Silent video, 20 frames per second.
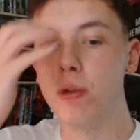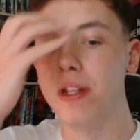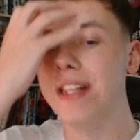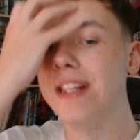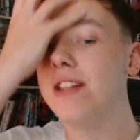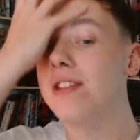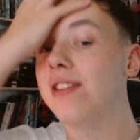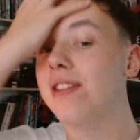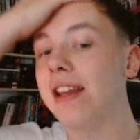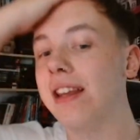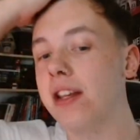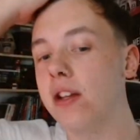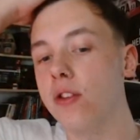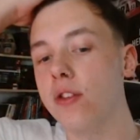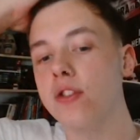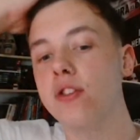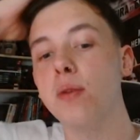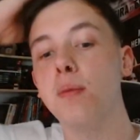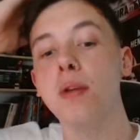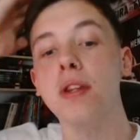easily on
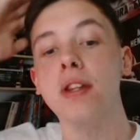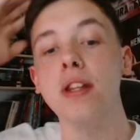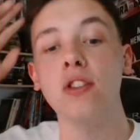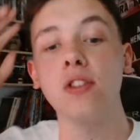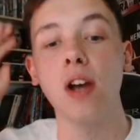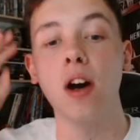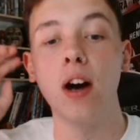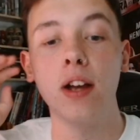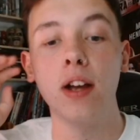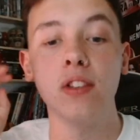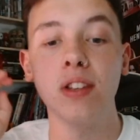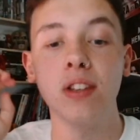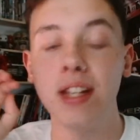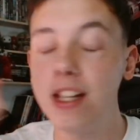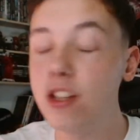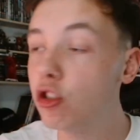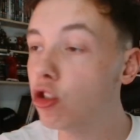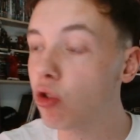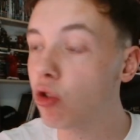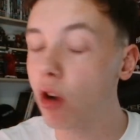some of these guys, and he
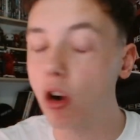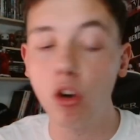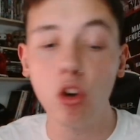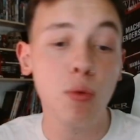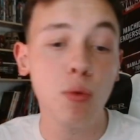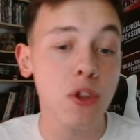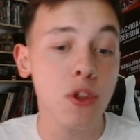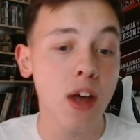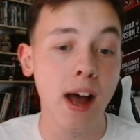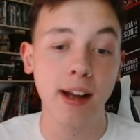struggled with that